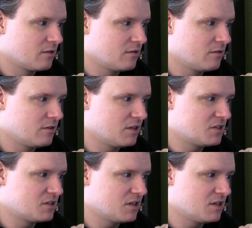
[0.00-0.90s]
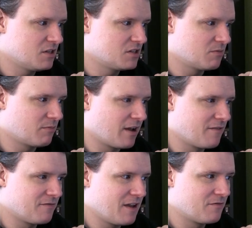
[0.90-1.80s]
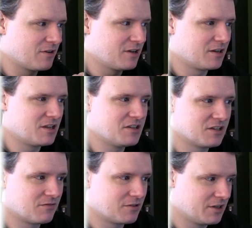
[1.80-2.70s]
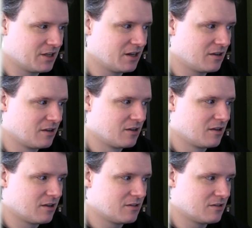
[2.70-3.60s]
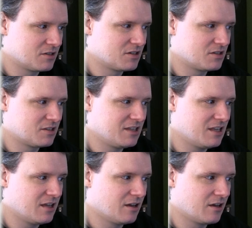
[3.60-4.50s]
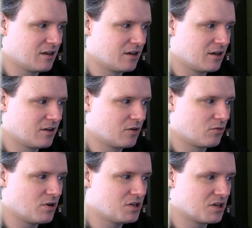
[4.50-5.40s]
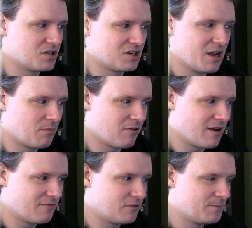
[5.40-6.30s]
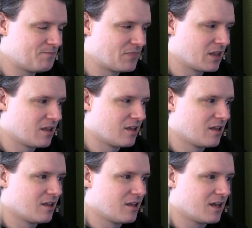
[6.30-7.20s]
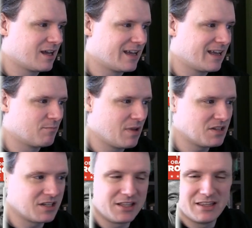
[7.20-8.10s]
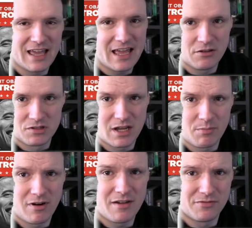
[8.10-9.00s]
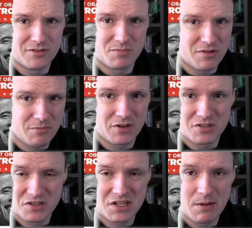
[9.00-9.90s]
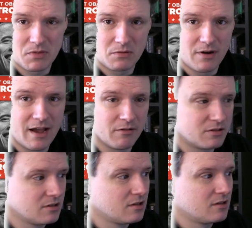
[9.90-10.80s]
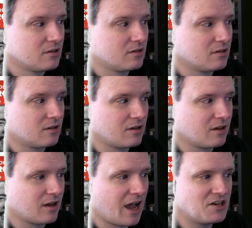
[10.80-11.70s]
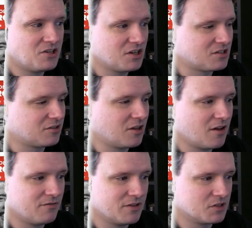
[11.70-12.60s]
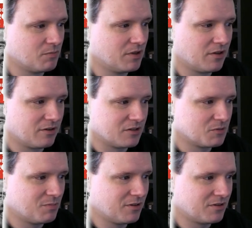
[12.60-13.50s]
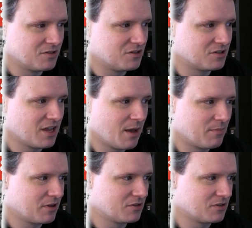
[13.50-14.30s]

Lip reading: This is my favorite gun he's ever did. This is the Reach sniper rifle. basically the Halo sniper rifle is pretty much the same throughout. I just love this build. This build is just epic